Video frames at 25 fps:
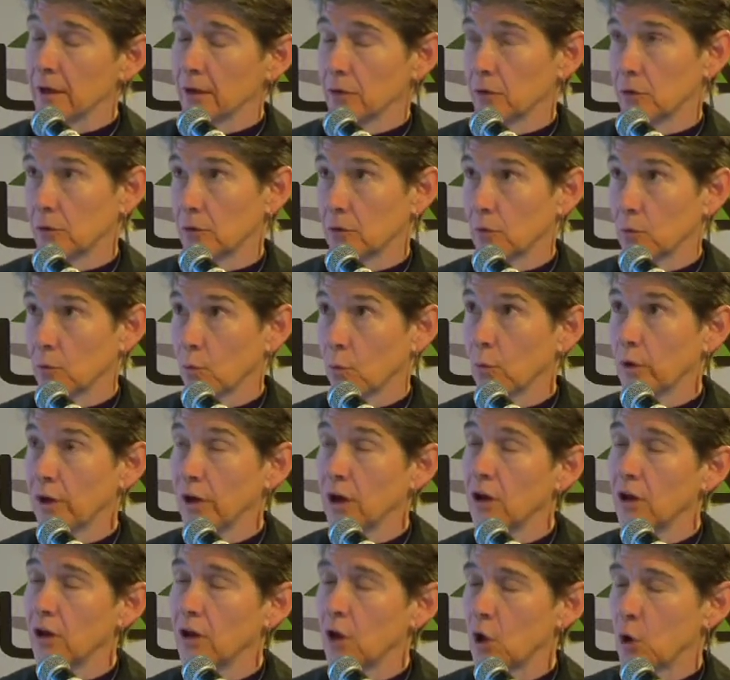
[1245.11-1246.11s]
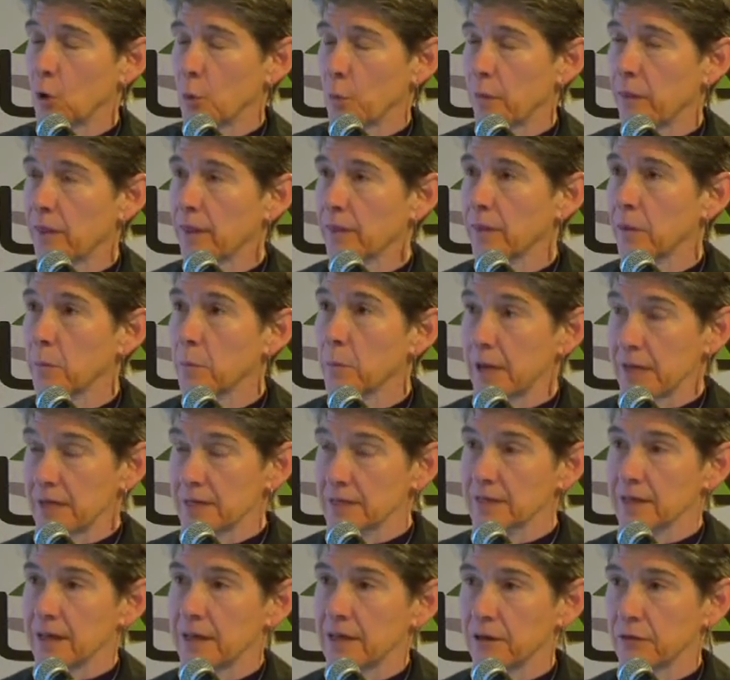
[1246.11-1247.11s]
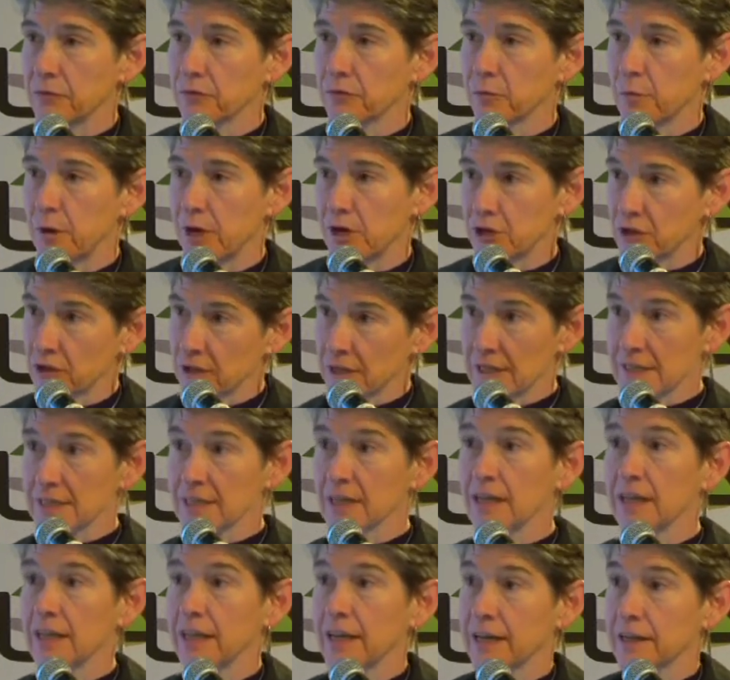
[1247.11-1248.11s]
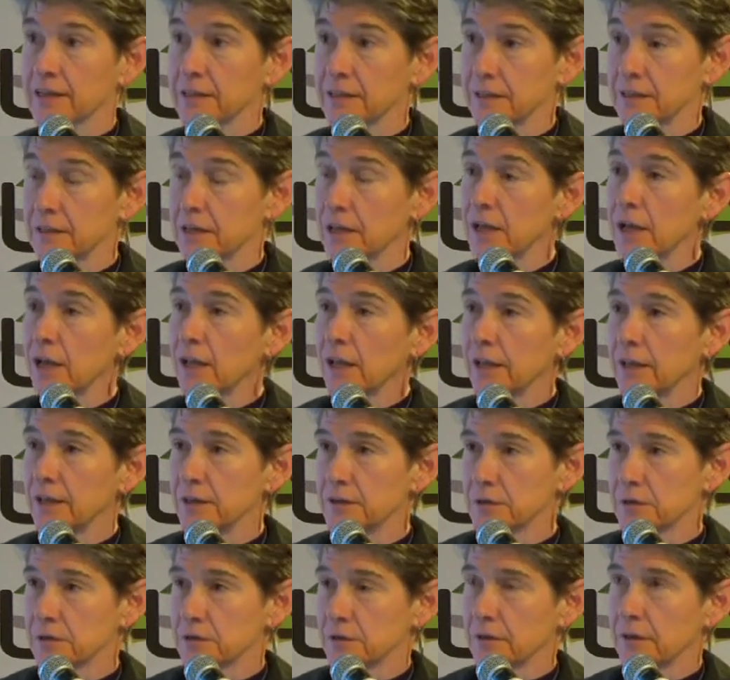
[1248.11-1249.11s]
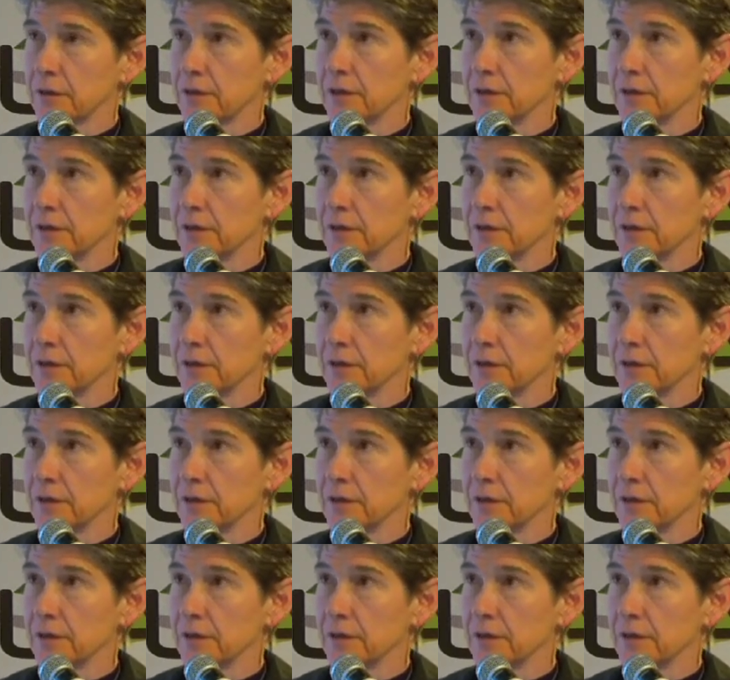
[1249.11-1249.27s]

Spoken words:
or we all hope, that the baseline information that's collected is